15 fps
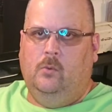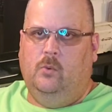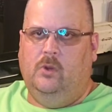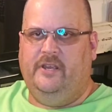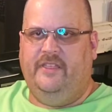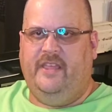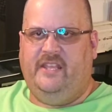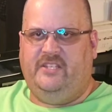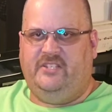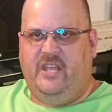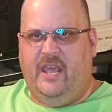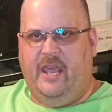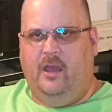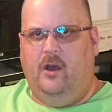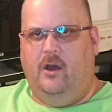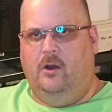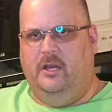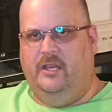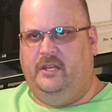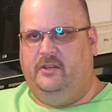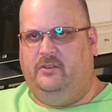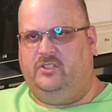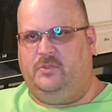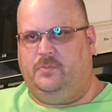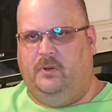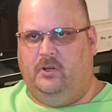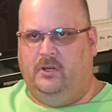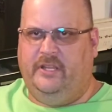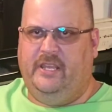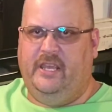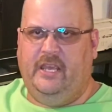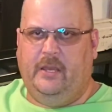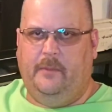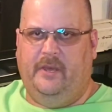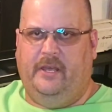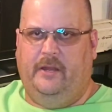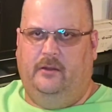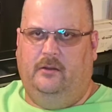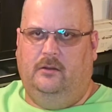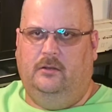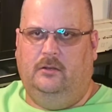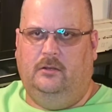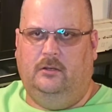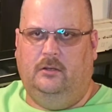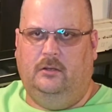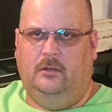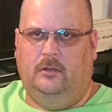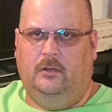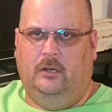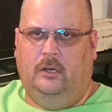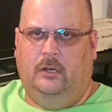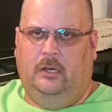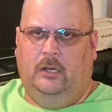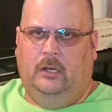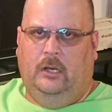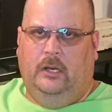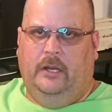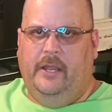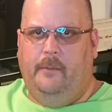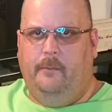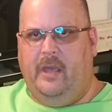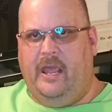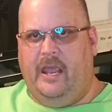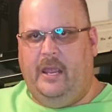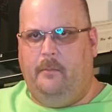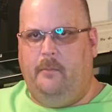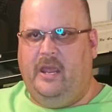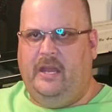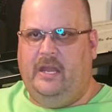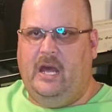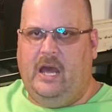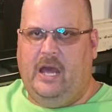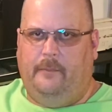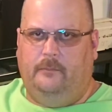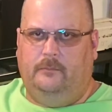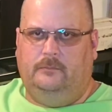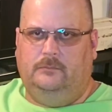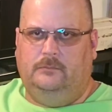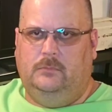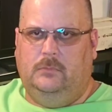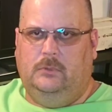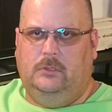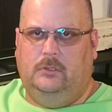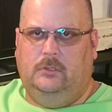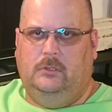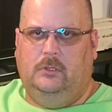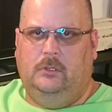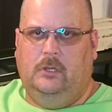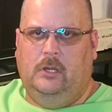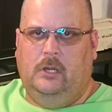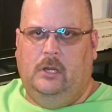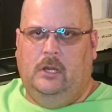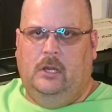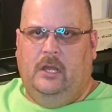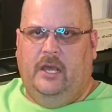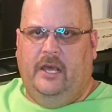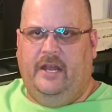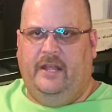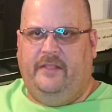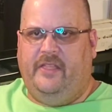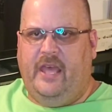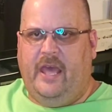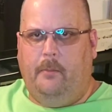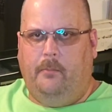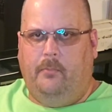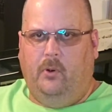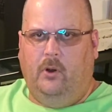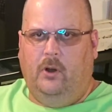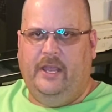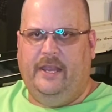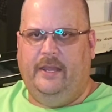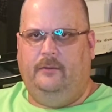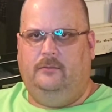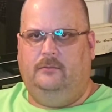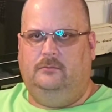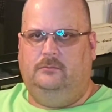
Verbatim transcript: where they say, oh, it'll support a gigabit. It may, it may not. And at that point,